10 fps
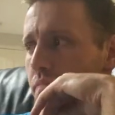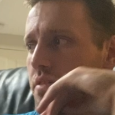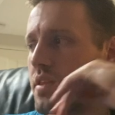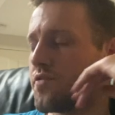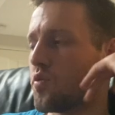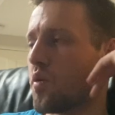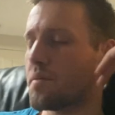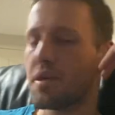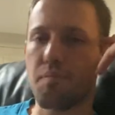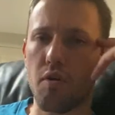if you want
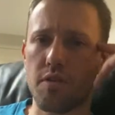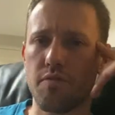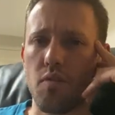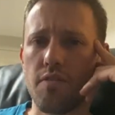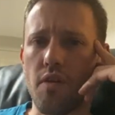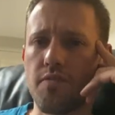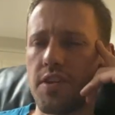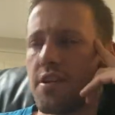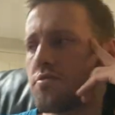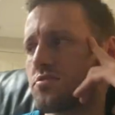to be a part of one of our
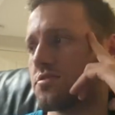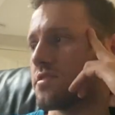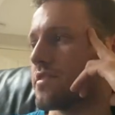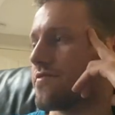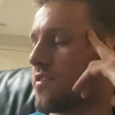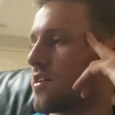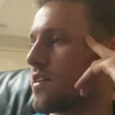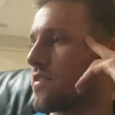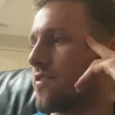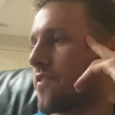videos, if
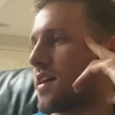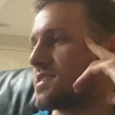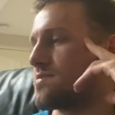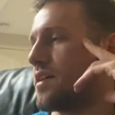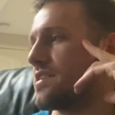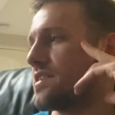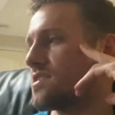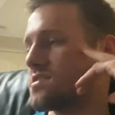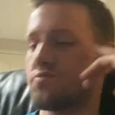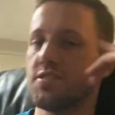you've got some
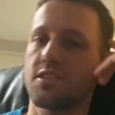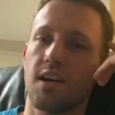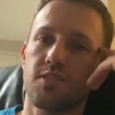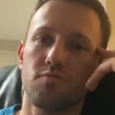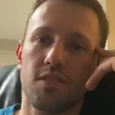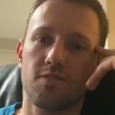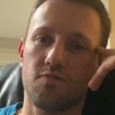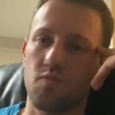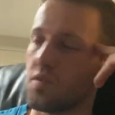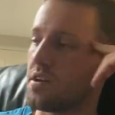ideas, reach out to us.
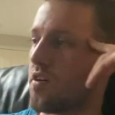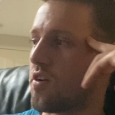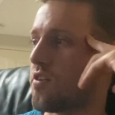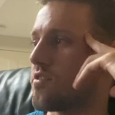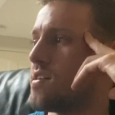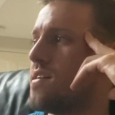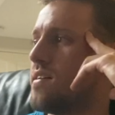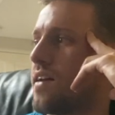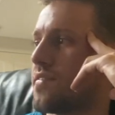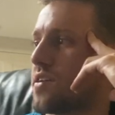
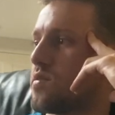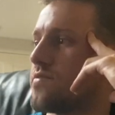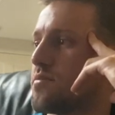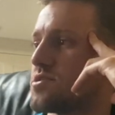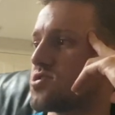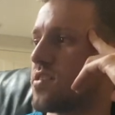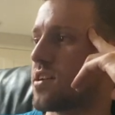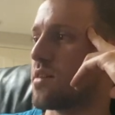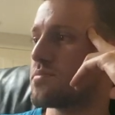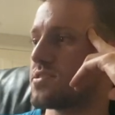I think we've
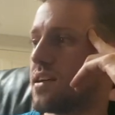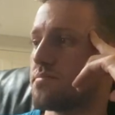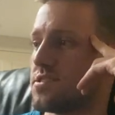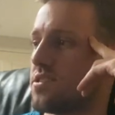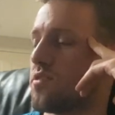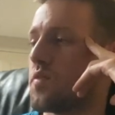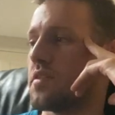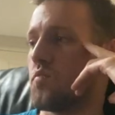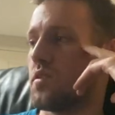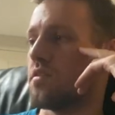demonstrated a couple times,
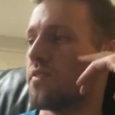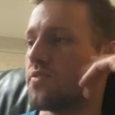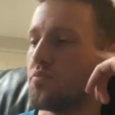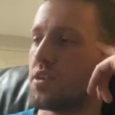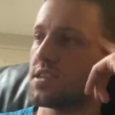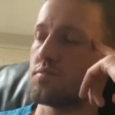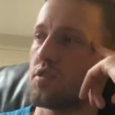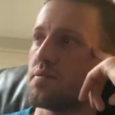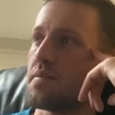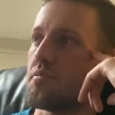we love to bring some
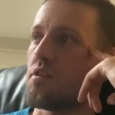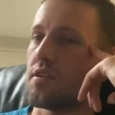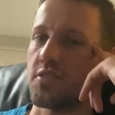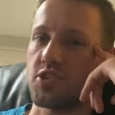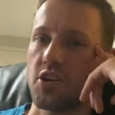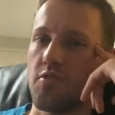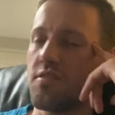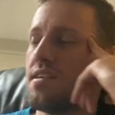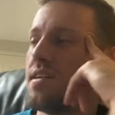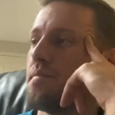other people onto the show.
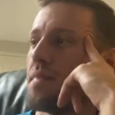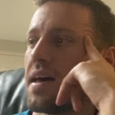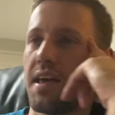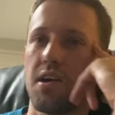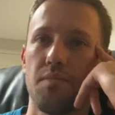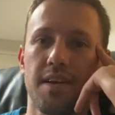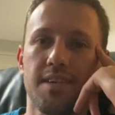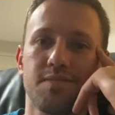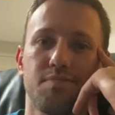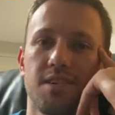Matt Helmick
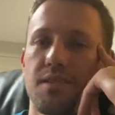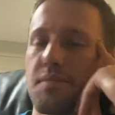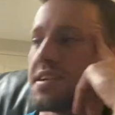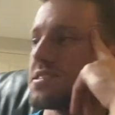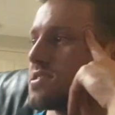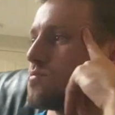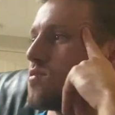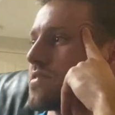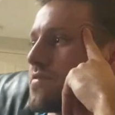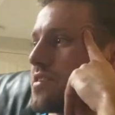is becoming
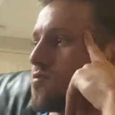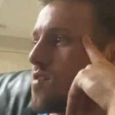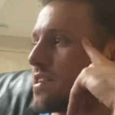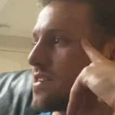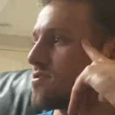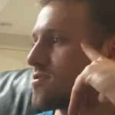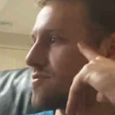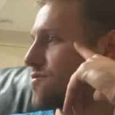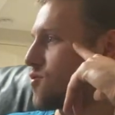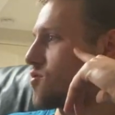somewhat of a regular
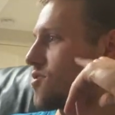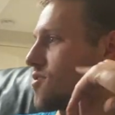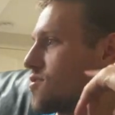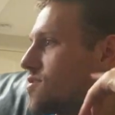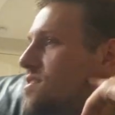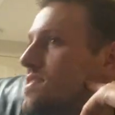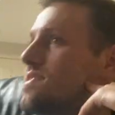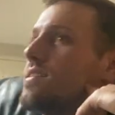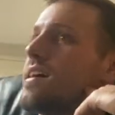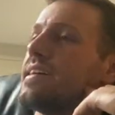for
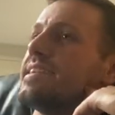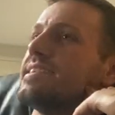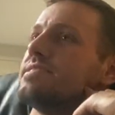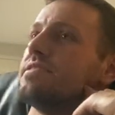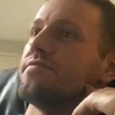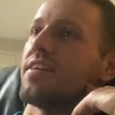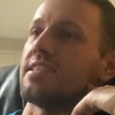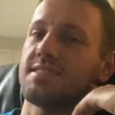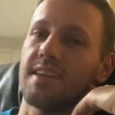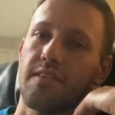
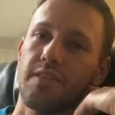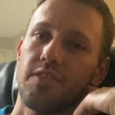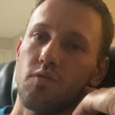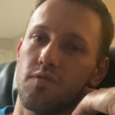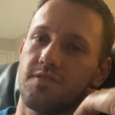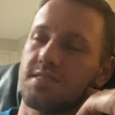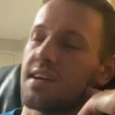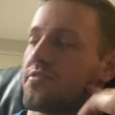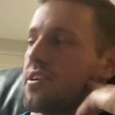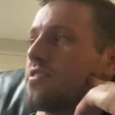events down in the North and
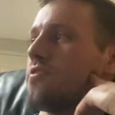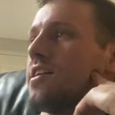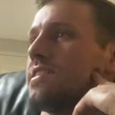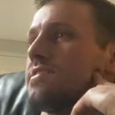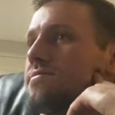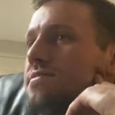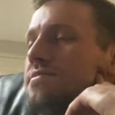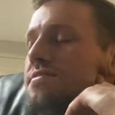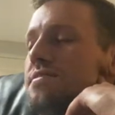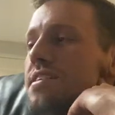South Carolina.
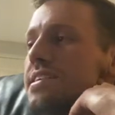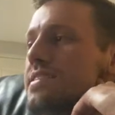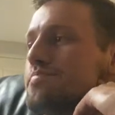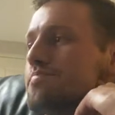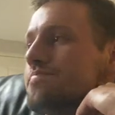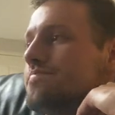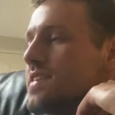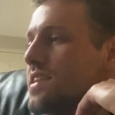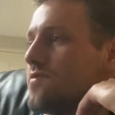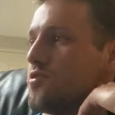And
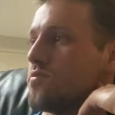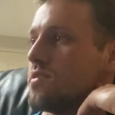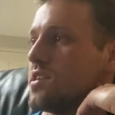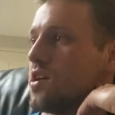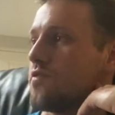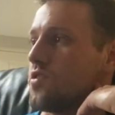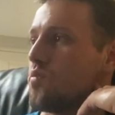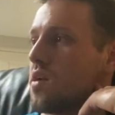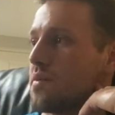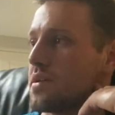if you
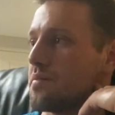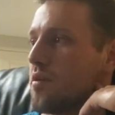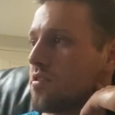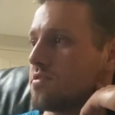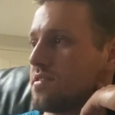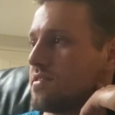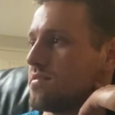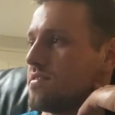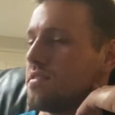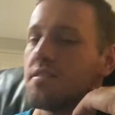want to be a part
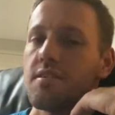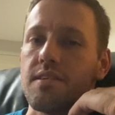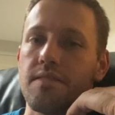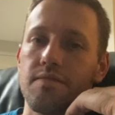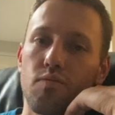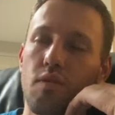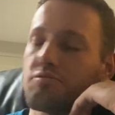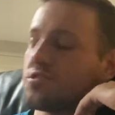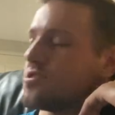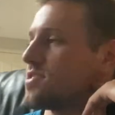of what
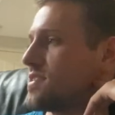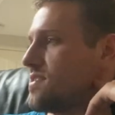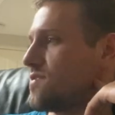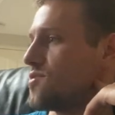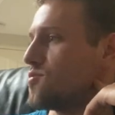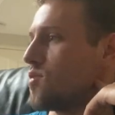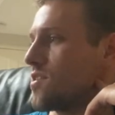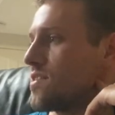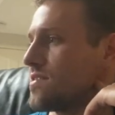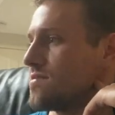we're doing, if you
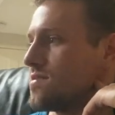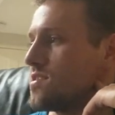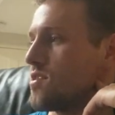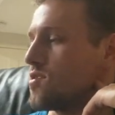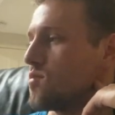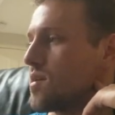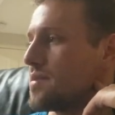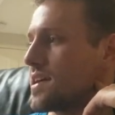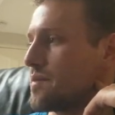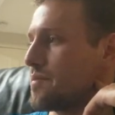want to
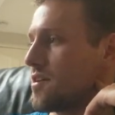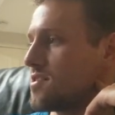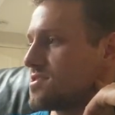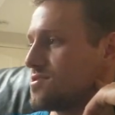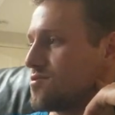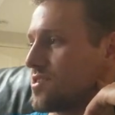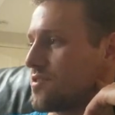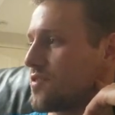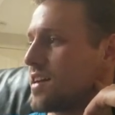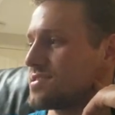make an appearance, you think
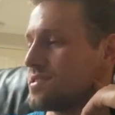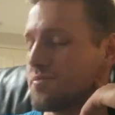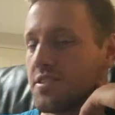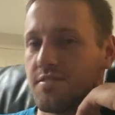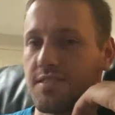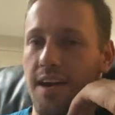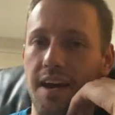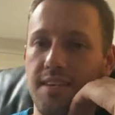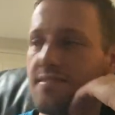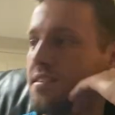you've got something to
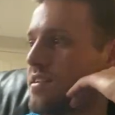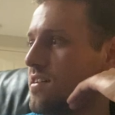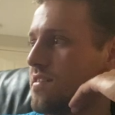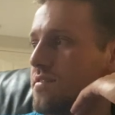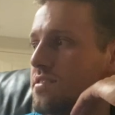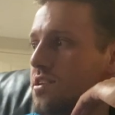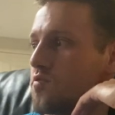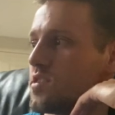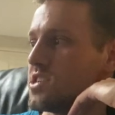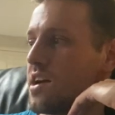add,
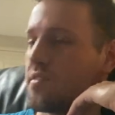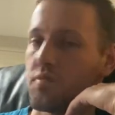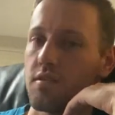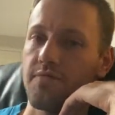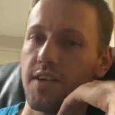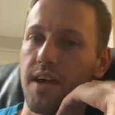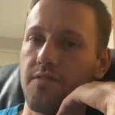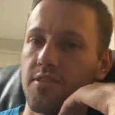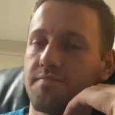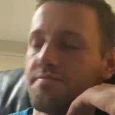reach out. We'd love to have you.